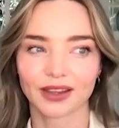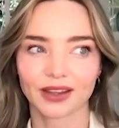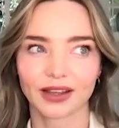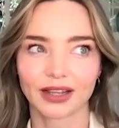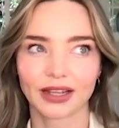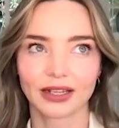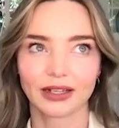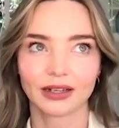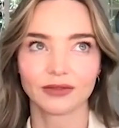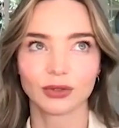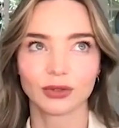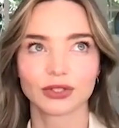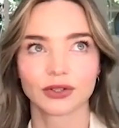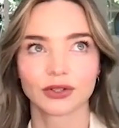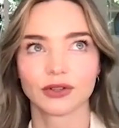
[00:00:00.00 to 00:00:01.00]
I love
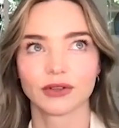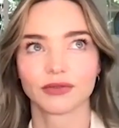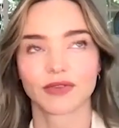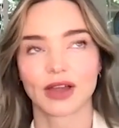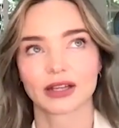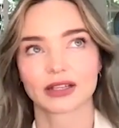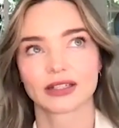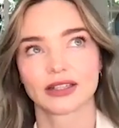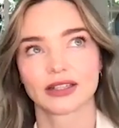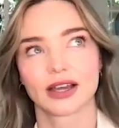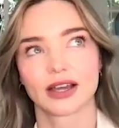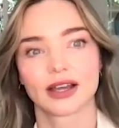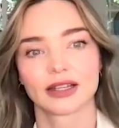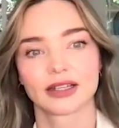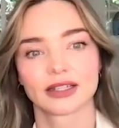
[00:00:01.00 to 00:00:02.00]
also the fact
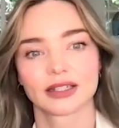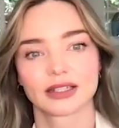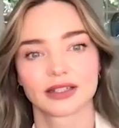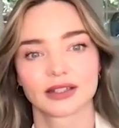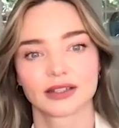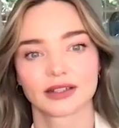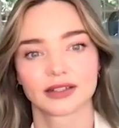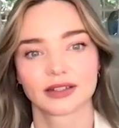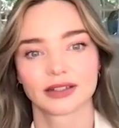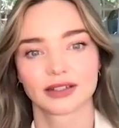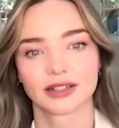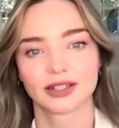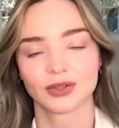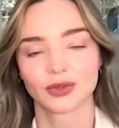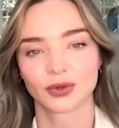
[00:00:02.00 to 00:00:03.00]
that
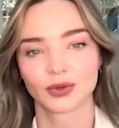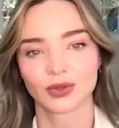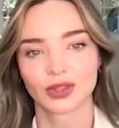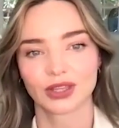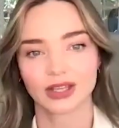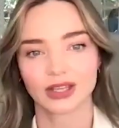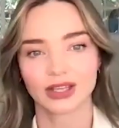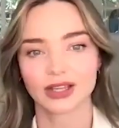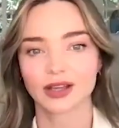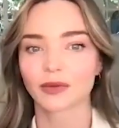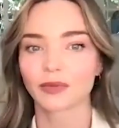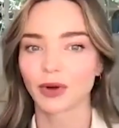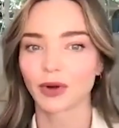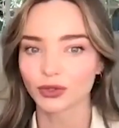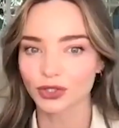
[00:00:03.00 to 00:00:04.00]
the
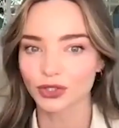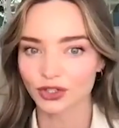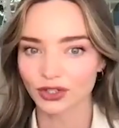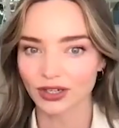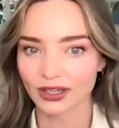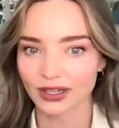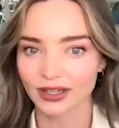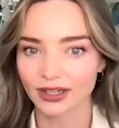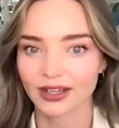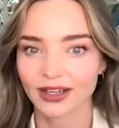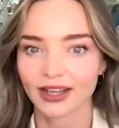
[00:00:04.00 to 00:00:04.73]
upholstery